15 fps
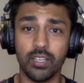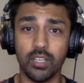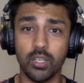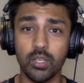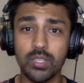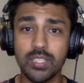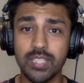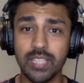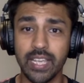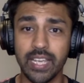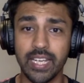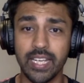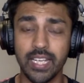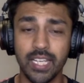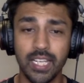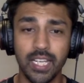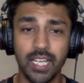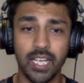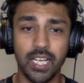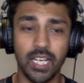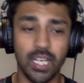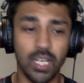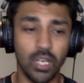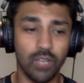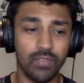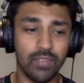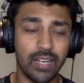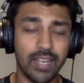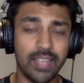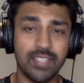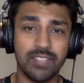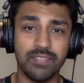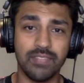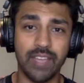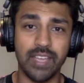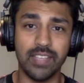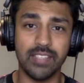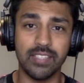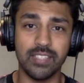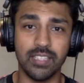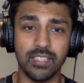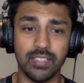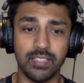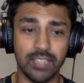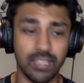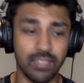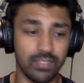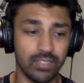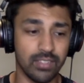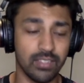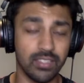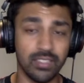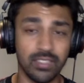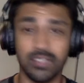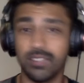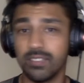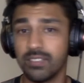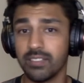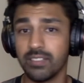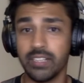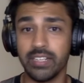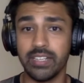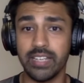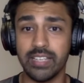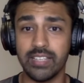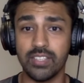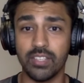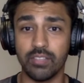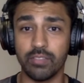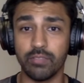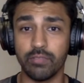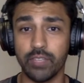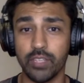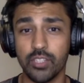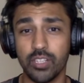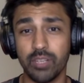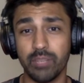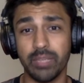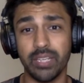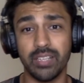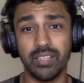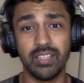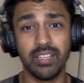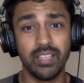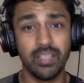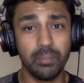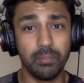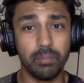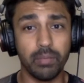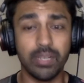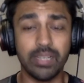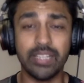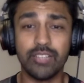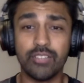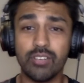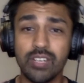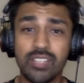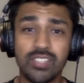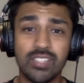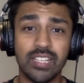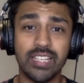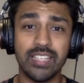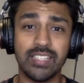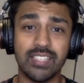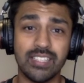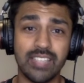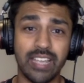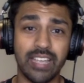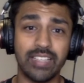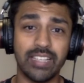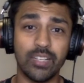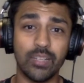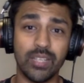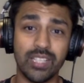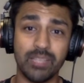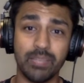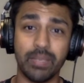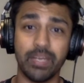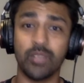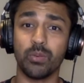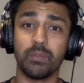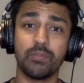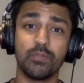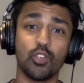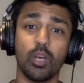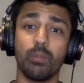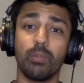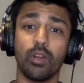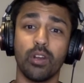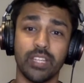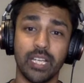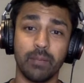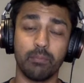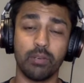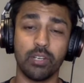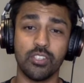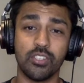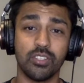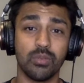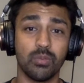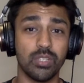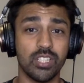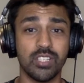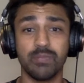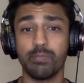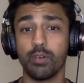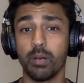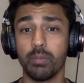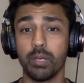good side of the Leicester fans, given the intensity of the fixture. Burnley traditionally is a side that you expect to absorb a lot of that pressure, which is probably